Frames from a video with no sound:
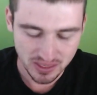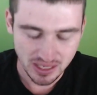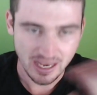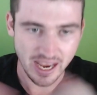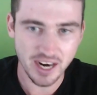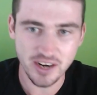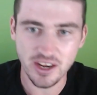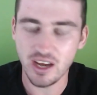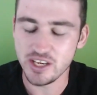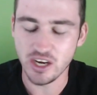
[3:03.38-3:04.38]
And, I
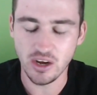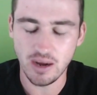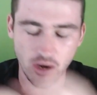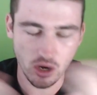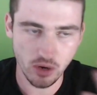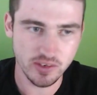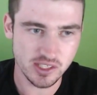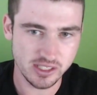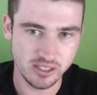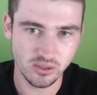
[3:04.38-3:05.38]

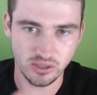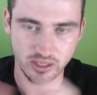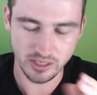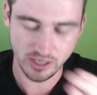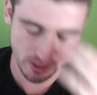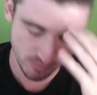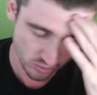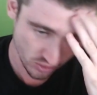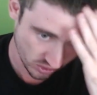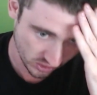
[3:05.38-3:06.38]
obviously look at, you know, the
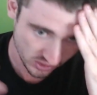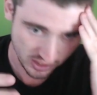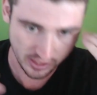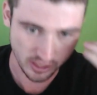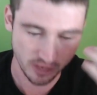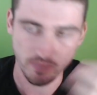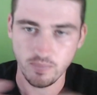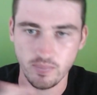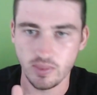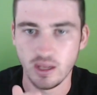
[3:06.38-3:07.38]
Bulldogs, like, you know,
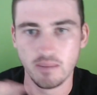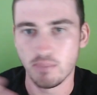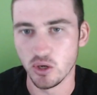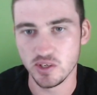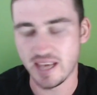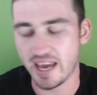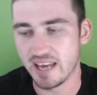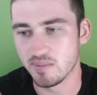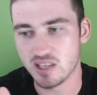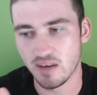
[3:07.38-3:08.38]

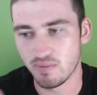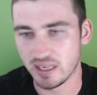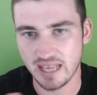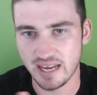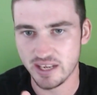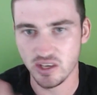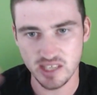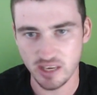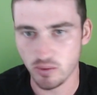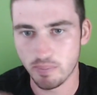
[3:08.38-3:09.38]
post-game, stuff like that, you know,
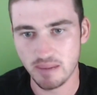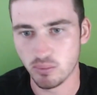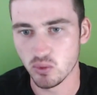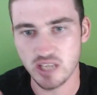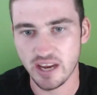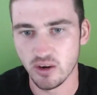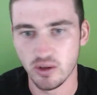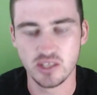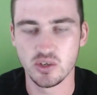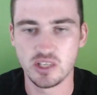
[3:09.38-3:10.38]
see what people say and all
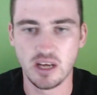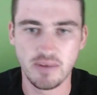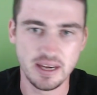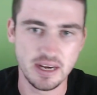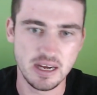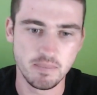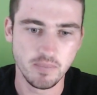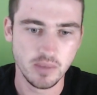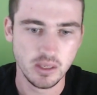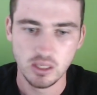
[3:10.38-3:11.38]
that sort of stuff. And,
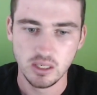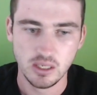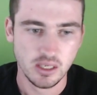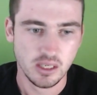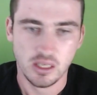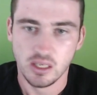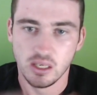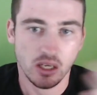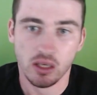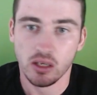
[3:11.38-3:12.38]

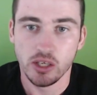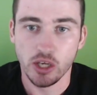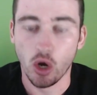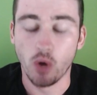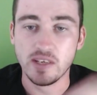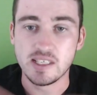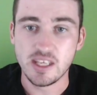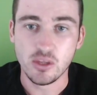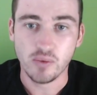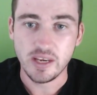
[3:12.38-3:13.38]
you know, obviously
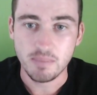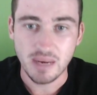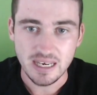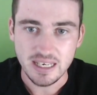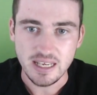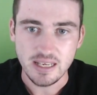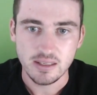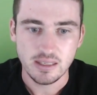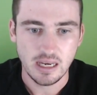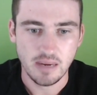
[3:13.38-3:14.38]
the Reed Mani,
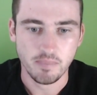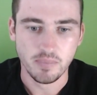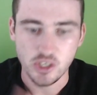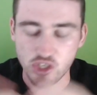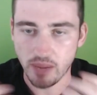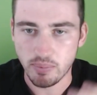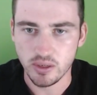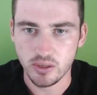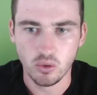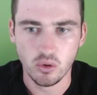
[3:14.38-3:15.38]
the
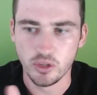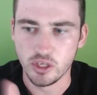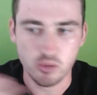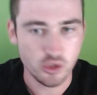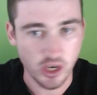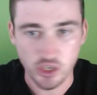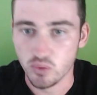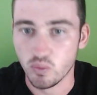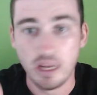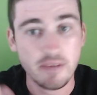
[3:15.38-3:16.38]
Shepherd or the obstruction,
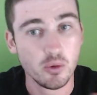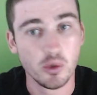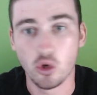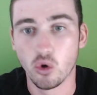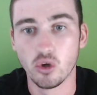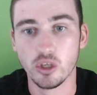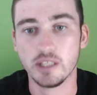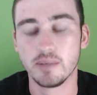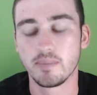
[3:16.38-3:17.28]
whatever you want to call it,